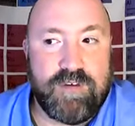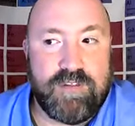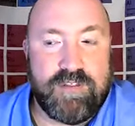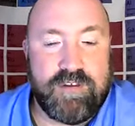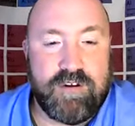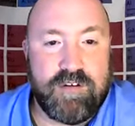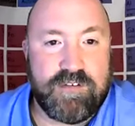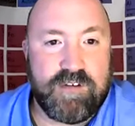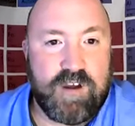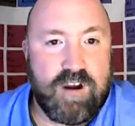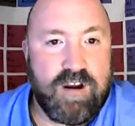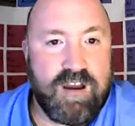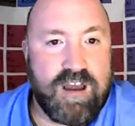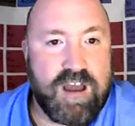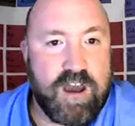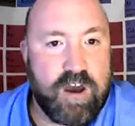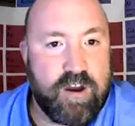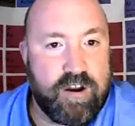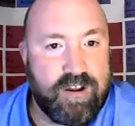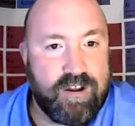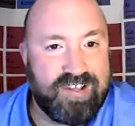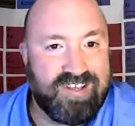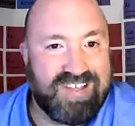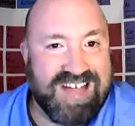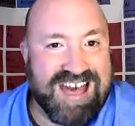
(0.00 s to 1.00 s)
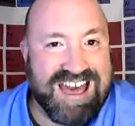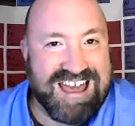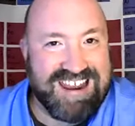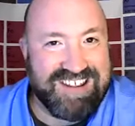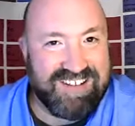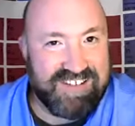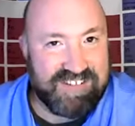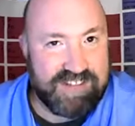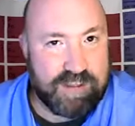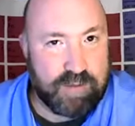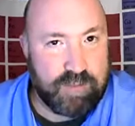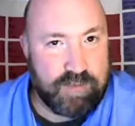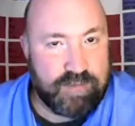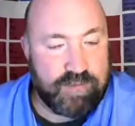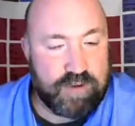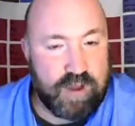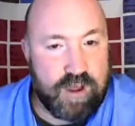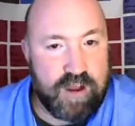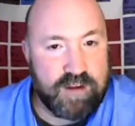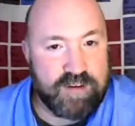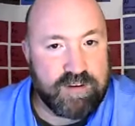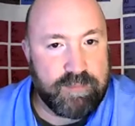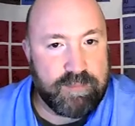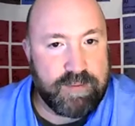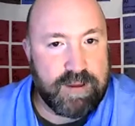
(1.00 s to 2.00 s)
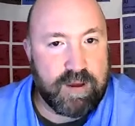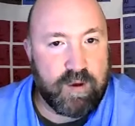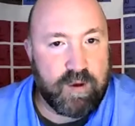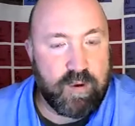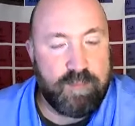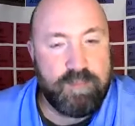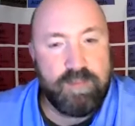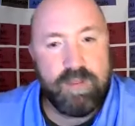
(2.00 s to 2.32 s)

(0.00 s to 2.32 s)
There's our ionic lattice that we've talked about.